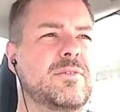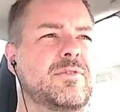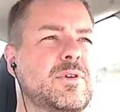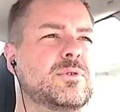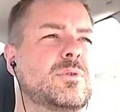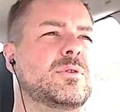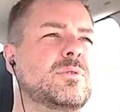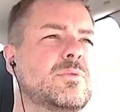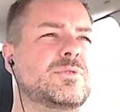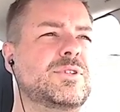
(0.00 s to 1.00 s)
If you
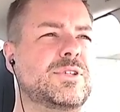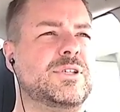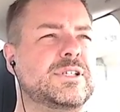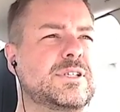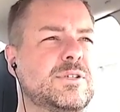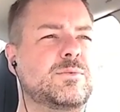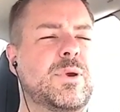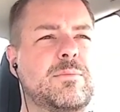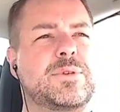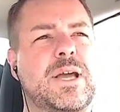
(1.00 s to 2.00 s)
seriously
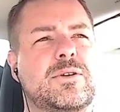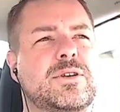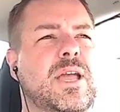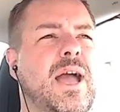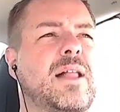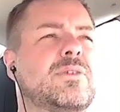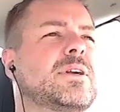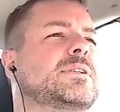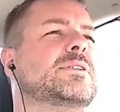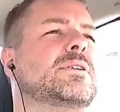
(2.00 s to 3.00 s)
ramp down your
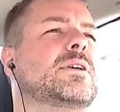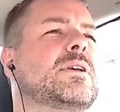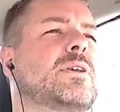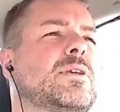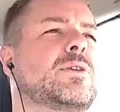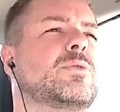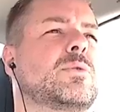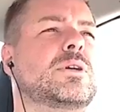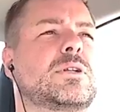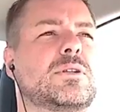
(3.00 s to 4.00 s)
calories, you
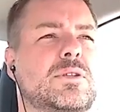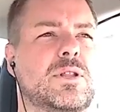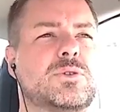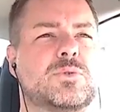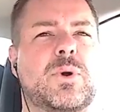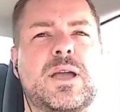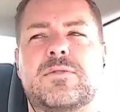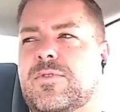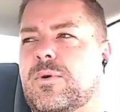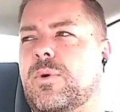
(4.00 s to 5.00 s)
will lose
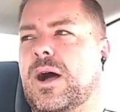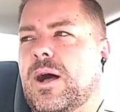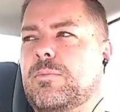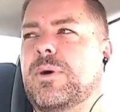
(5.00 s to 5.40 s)
weight for a while.